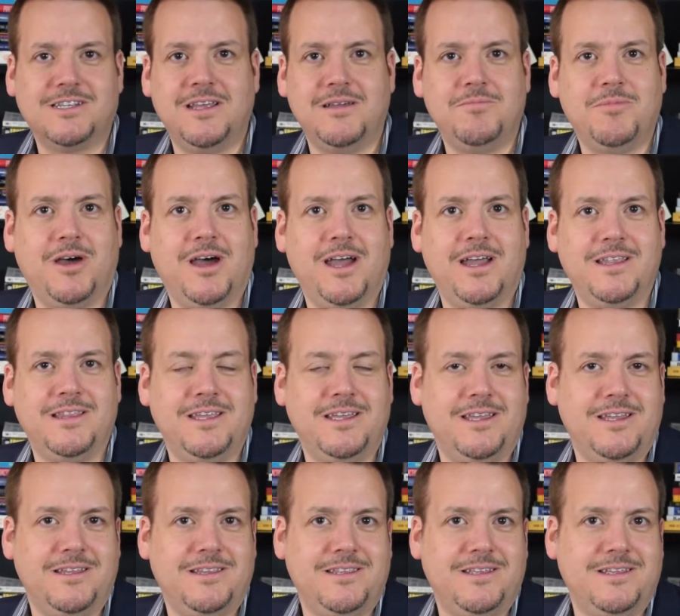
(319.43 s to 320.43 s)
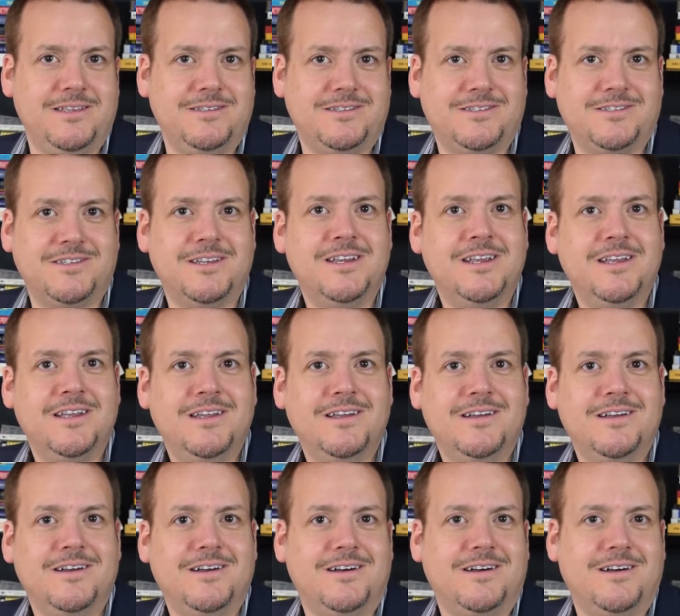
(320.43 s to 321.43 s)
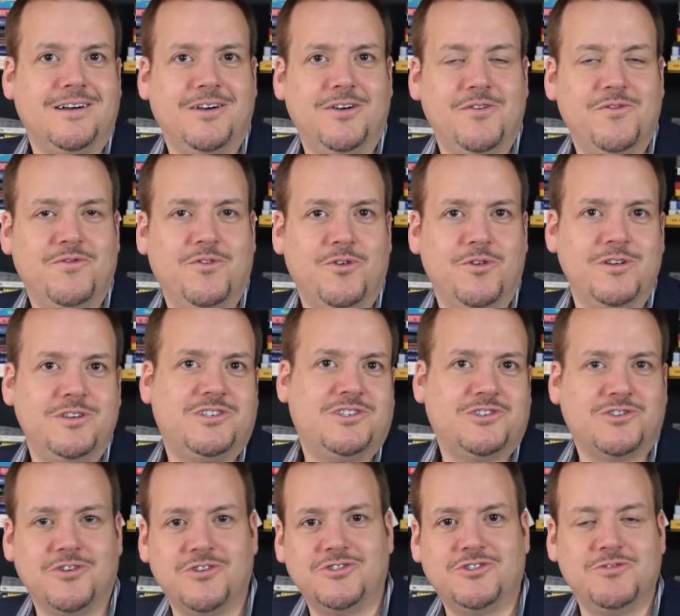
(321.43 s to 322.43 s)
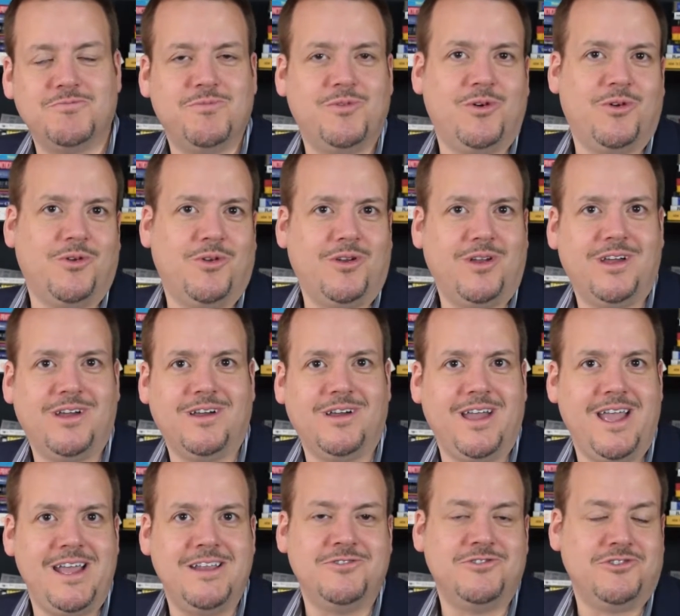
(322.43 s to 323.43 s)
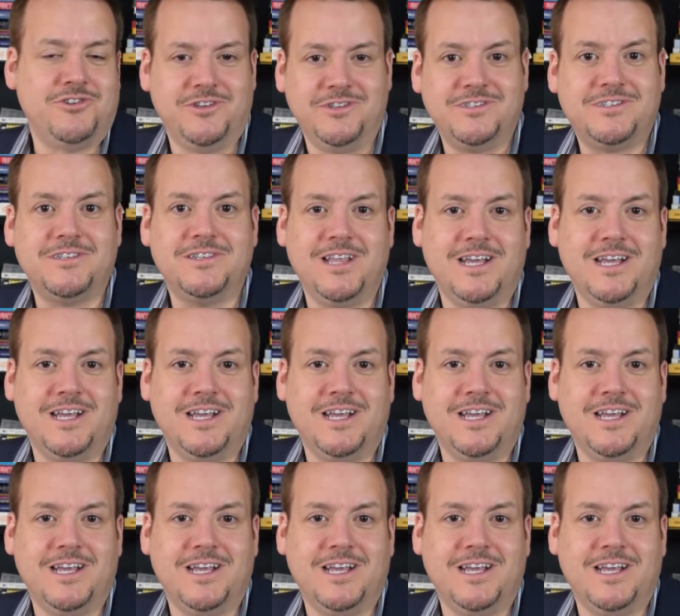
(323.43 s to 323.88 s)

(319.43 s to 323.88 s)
They buy these voice searchable engines,